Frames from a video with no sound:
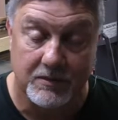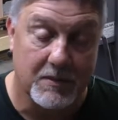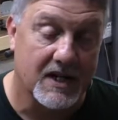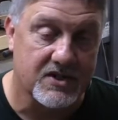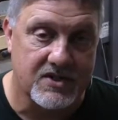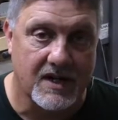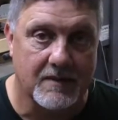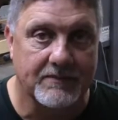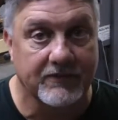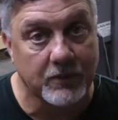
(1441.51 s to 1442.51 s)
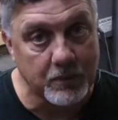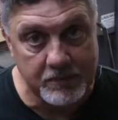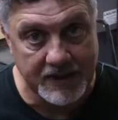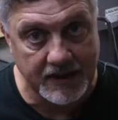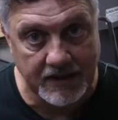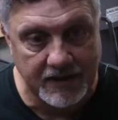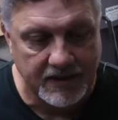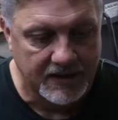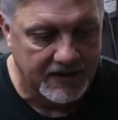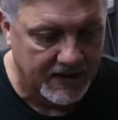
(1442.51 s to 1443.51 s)
my shop, for me,
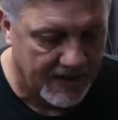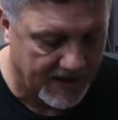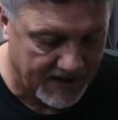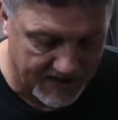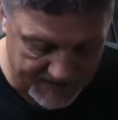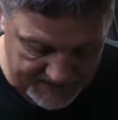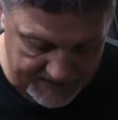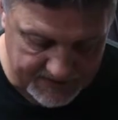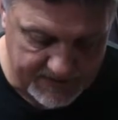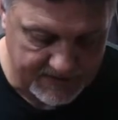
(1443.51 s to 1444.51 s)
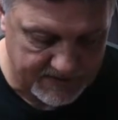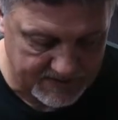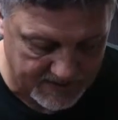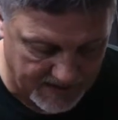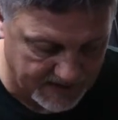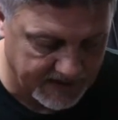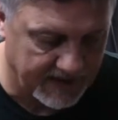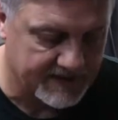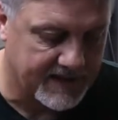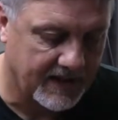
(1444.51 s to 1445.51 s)
and I
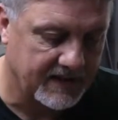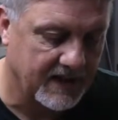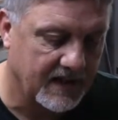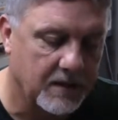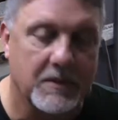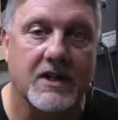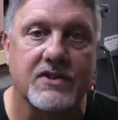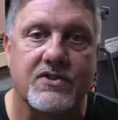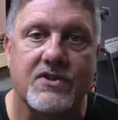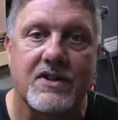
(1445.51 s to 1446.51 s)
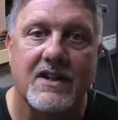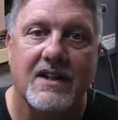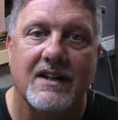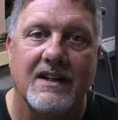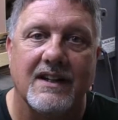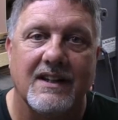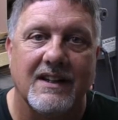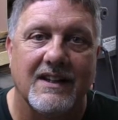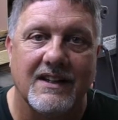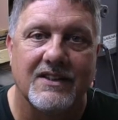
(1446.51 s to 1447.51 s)
can't tell you how much
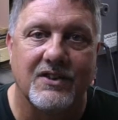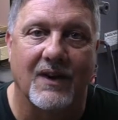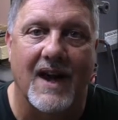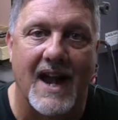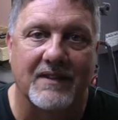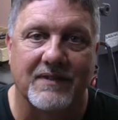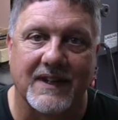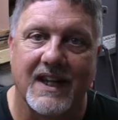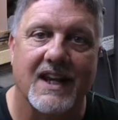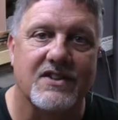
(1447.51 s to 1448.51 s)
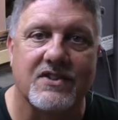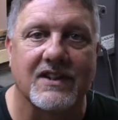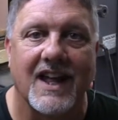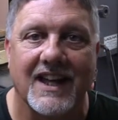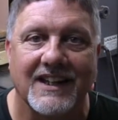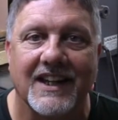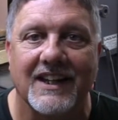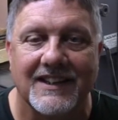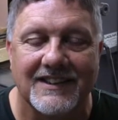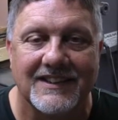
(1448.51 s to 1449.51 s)
gratification I
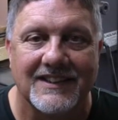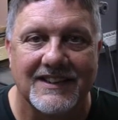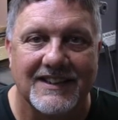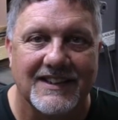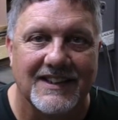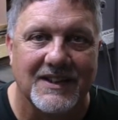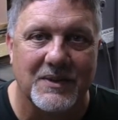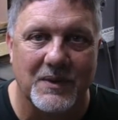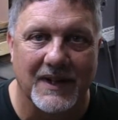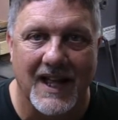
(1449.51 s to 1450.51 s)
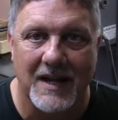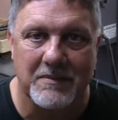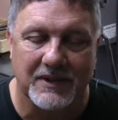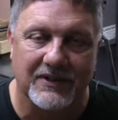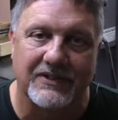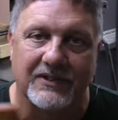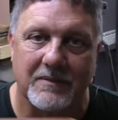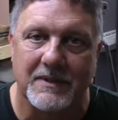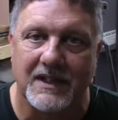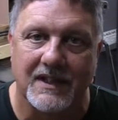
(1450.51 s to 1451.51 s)
get when I build
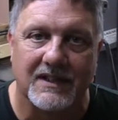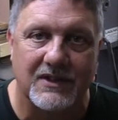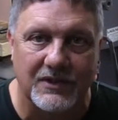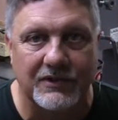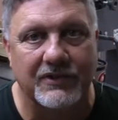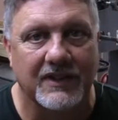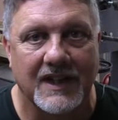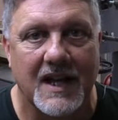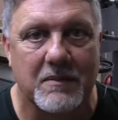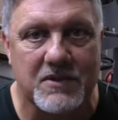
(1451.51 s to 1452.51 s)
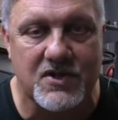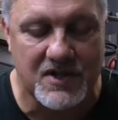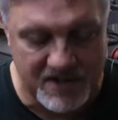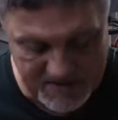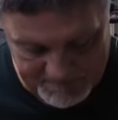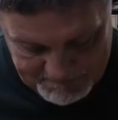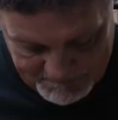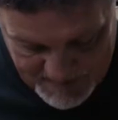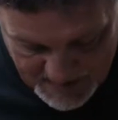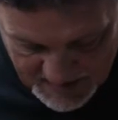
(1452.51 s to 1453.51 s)
something using that machine.
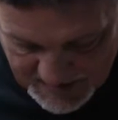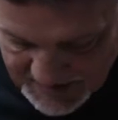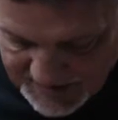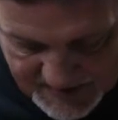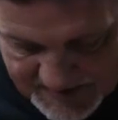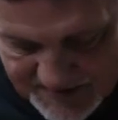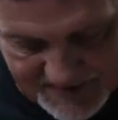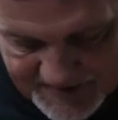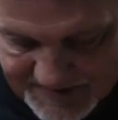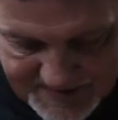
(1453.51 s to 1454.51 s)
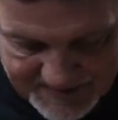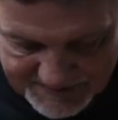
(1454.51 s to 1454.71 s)
It's just,